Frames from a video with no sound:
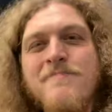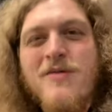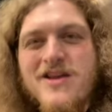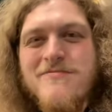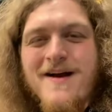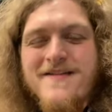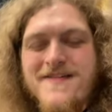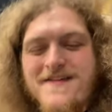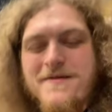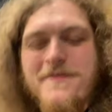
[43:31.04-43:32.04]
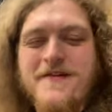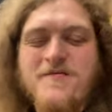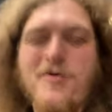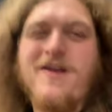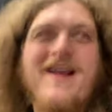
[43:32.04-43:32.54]
but you might see some of his
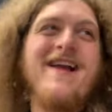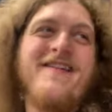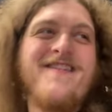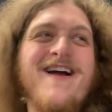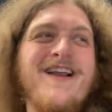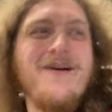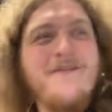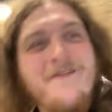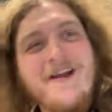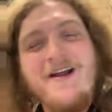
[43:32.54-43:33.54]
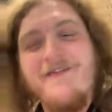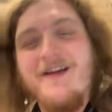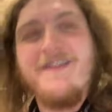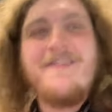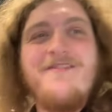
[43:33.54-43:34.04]
work at Headies Hideout very,
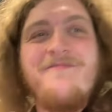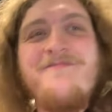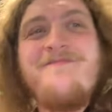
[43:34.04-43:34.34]
very soon.